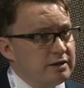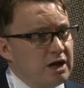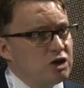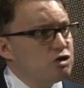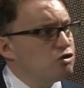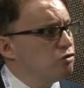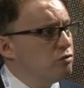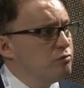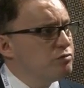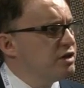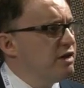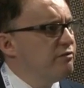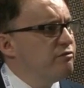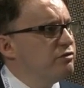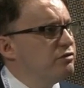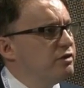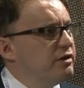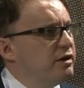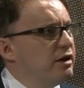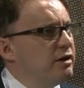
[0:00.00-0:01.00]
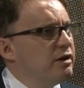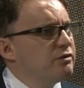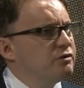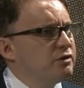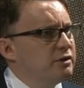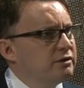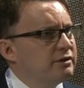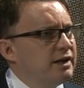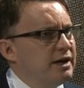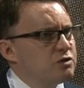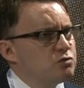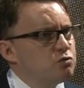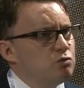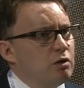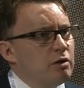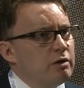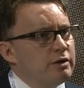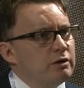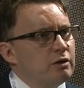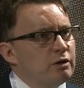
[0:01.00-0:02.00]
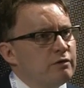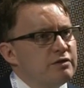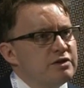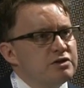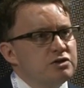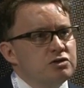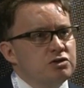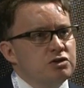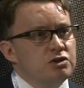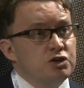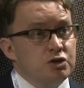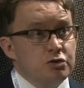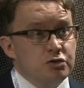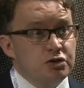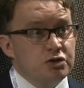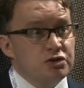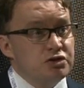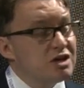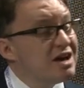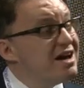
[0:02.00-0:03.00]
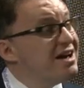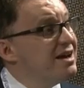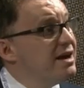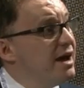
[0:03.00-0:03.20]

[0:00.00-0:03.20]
That trumps everything. And I think that's why a lot of these institutions